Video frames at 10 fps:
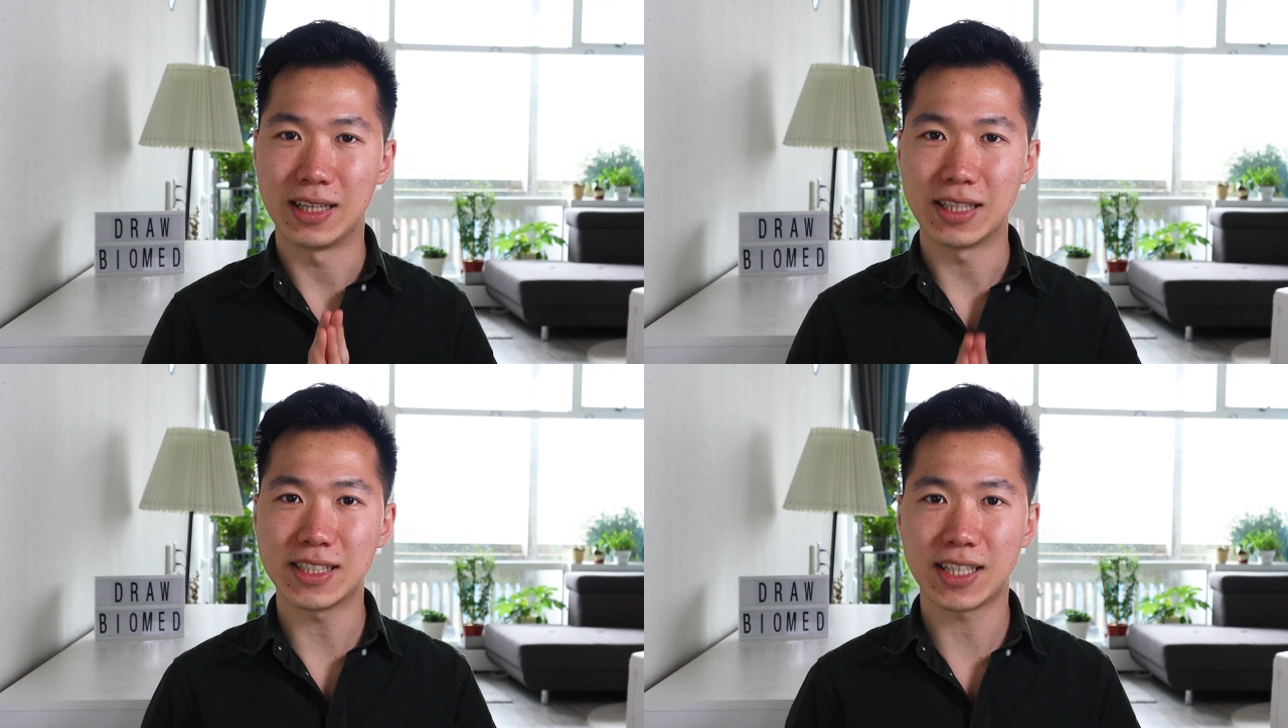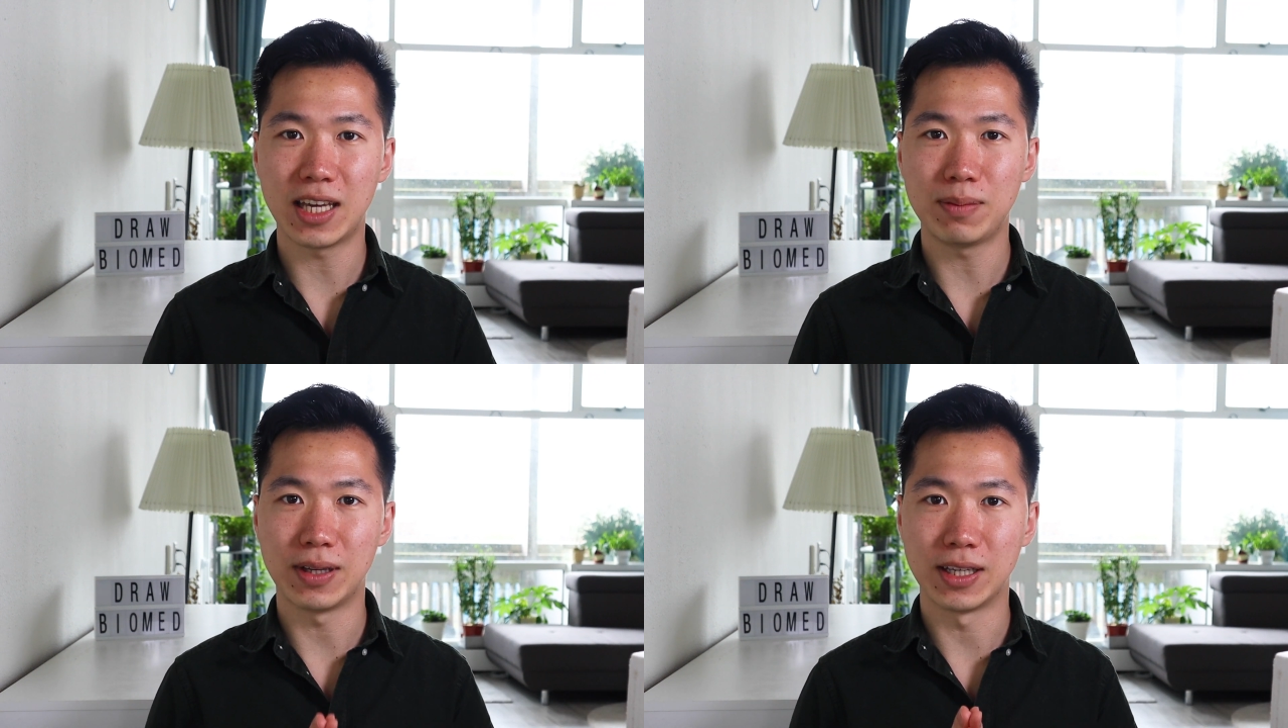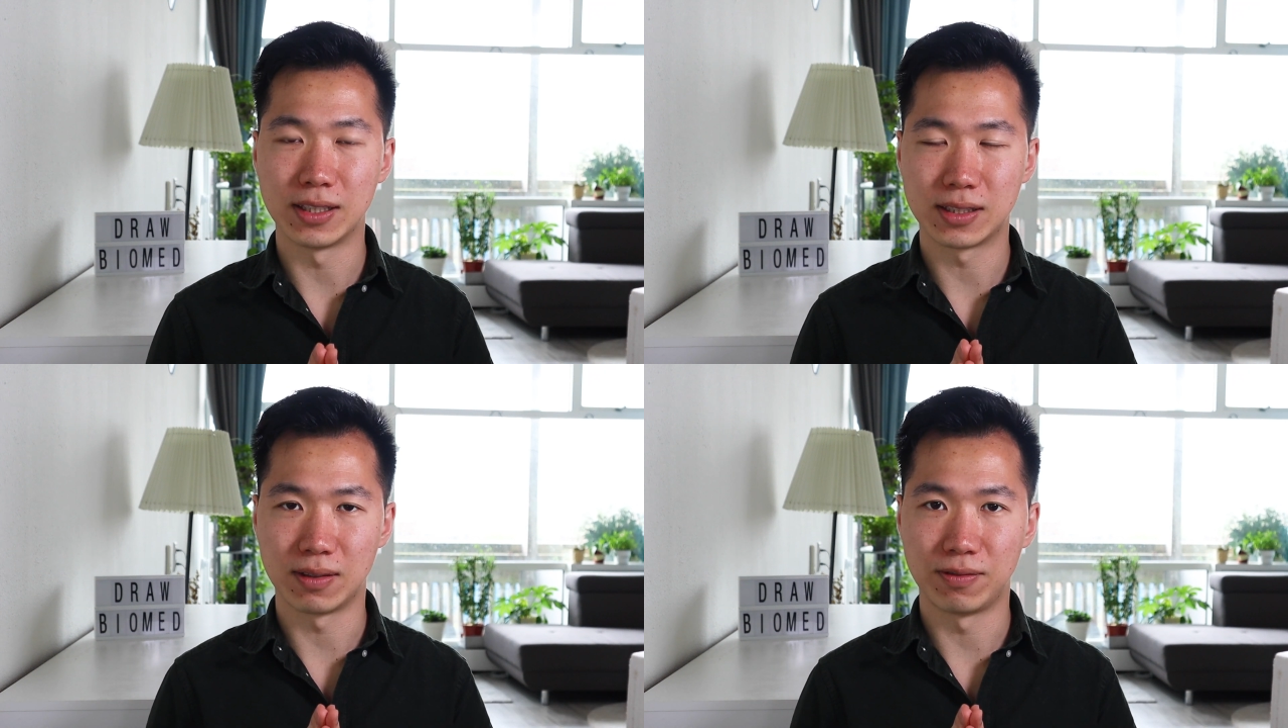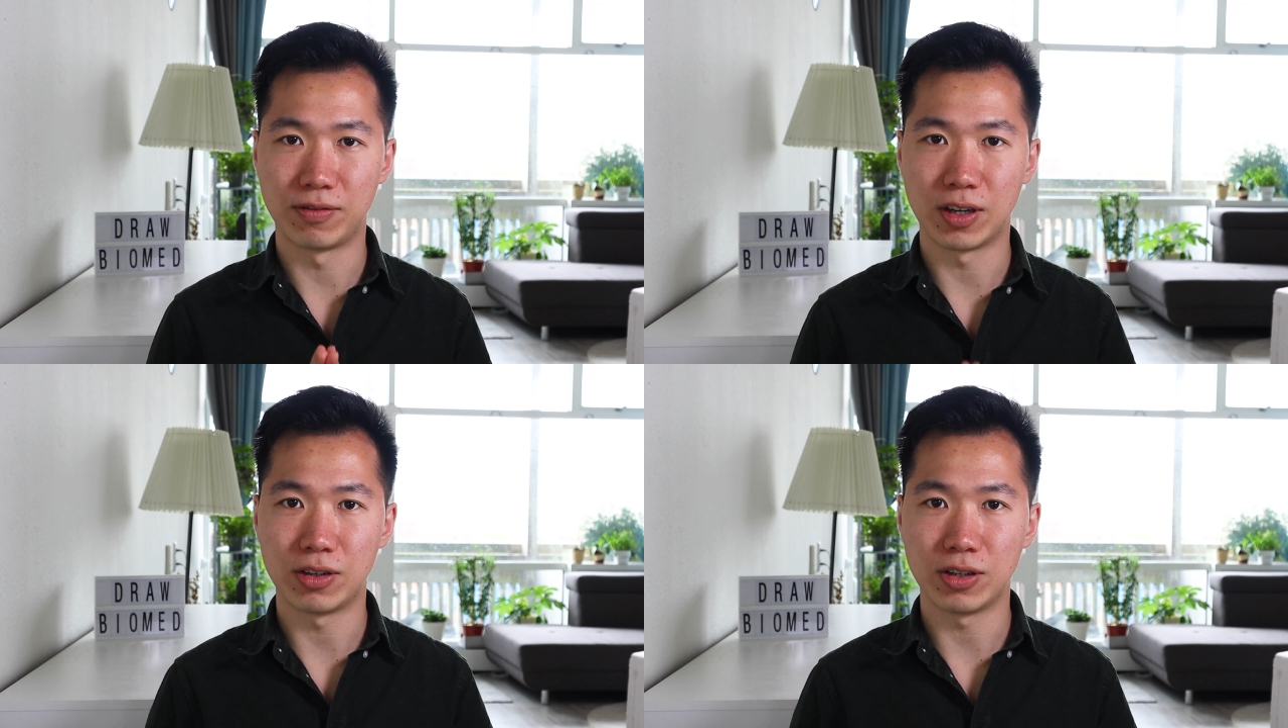Inkscape is a
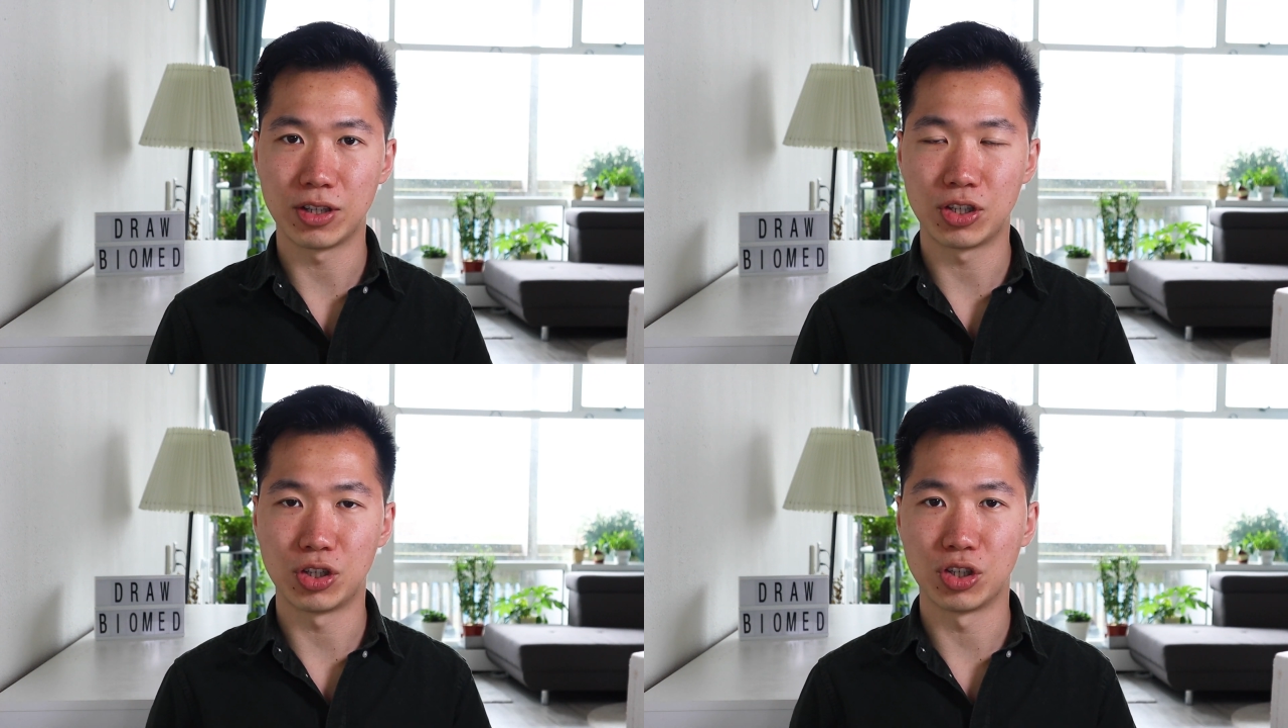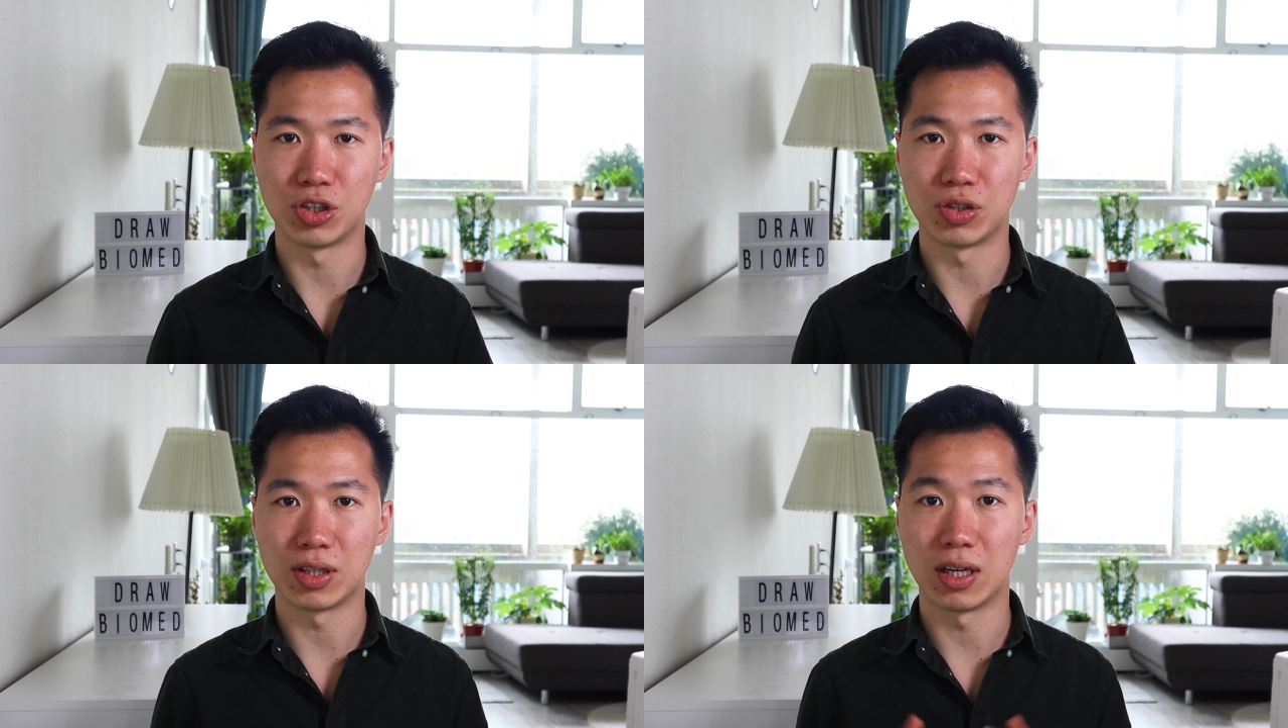very good